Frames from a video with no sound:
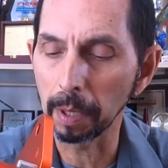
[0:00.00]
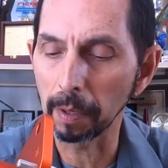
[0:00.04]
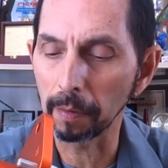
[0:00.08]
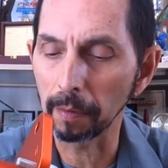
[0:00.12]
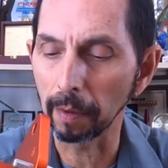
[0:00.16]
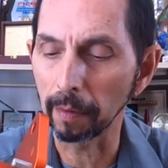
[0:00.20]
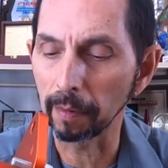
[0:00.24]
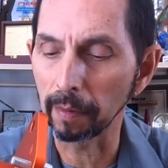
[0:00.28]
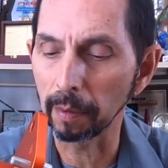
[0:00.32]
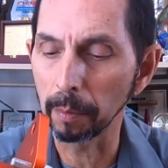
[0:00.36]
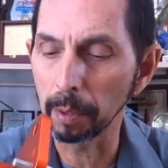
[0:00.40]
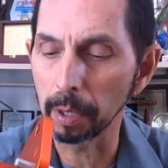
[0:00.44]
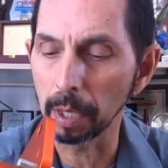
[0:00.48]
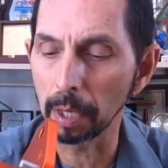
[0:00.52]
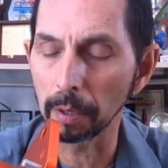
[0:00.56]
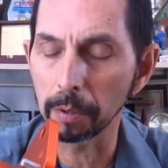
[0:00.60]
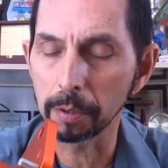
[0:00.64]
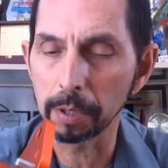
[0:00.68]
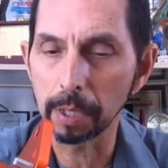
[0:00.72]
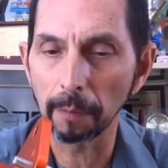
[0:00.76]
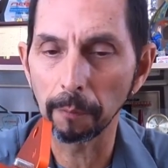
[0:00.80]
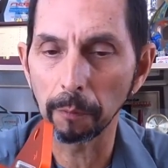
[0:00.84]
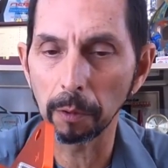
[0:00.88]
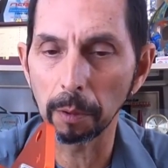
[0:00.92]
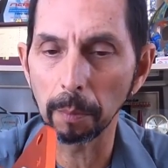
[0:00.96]
piece like some of the other
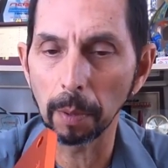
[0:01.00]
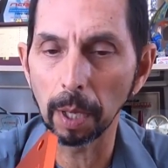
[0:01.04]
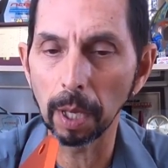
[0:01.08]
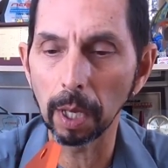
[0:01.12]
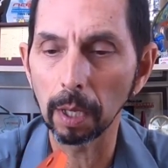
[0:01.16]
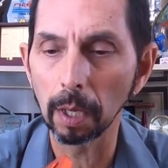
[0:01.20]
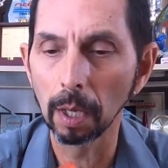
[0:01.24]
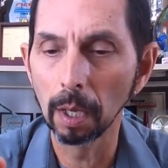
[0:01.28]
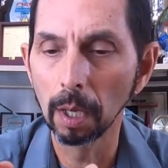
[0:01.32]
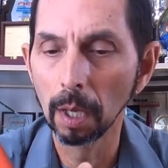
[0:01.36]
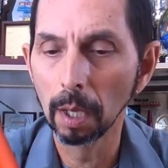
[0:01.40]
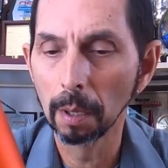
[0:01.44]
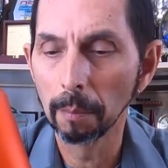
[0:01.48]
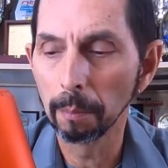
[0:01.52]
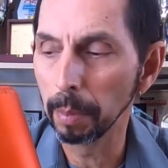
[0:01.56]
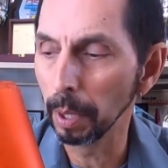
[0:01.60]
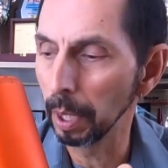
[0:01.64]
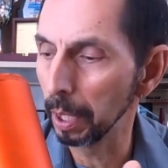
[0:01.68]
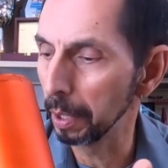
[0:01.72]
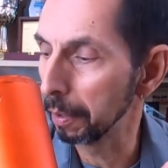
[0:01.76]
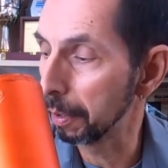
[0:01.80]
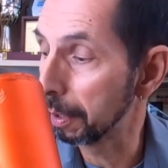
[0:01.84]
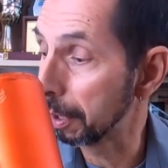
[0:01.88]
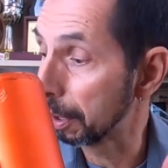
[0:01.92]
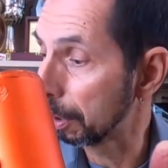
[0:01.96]
stuff we make,
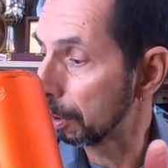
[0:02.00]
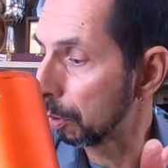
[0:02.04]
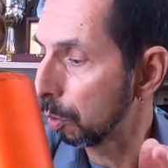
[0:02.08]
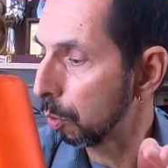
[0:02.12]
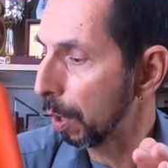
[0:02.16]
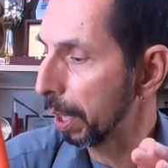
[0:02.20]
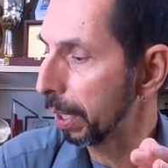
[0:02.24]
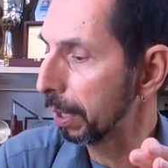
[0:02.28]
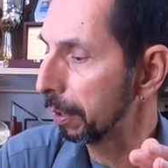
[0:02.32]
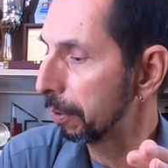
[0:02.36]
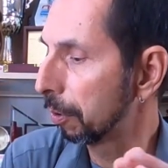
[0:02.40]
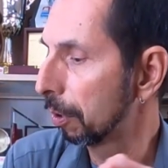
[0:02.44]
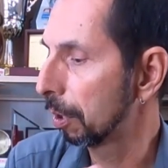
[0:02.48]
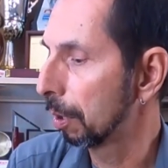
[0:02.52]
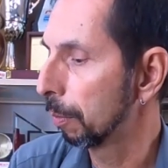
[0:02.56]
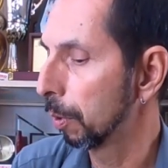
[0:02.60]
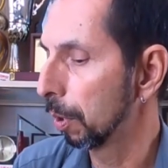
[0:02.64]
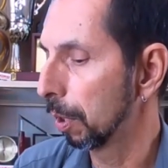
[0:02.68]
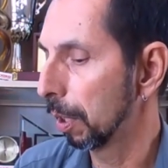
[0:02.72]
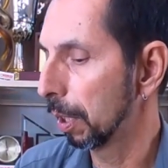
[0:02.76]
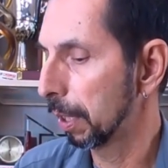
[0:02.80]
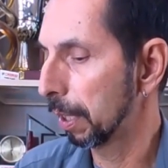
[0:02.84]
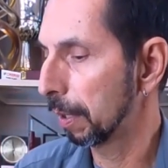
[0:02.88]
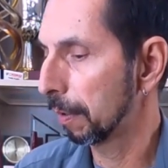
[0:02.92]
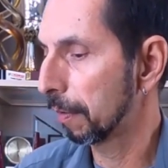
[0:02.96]
but they're quite
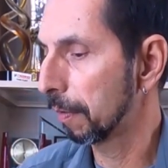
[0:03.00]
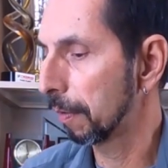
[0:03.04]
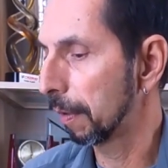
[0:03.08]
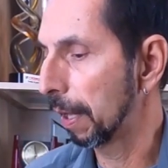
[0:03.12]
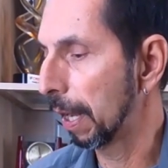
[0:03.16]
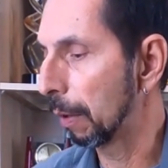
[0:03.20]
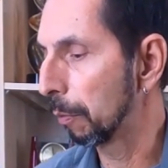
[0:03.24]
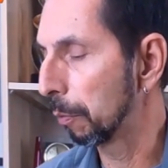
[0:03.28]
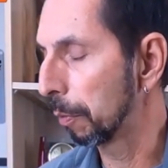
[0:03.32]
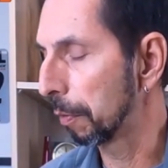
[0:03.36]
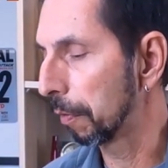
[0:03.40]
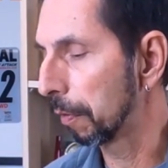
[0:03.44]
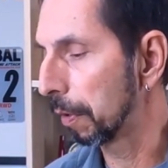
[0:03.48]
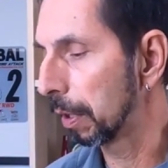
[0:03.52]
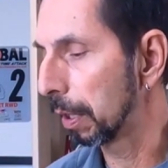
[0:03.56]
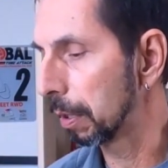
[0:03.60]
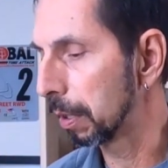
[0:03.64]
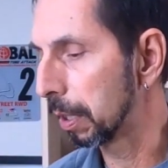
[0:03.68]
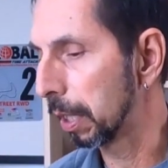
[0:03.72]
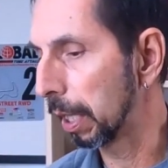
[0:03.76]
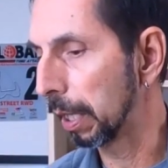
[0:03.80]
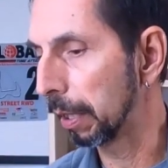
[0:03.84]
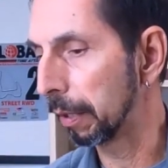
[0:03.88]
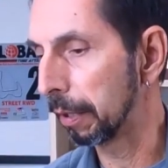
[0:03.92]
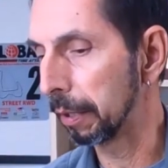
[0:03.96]
durable, and that was the
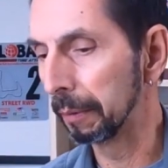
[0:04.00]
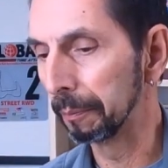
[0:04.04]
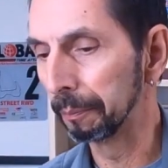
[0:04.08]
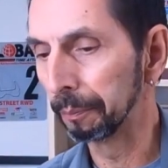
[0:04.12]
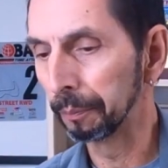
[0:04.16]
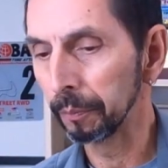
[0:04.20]
intent.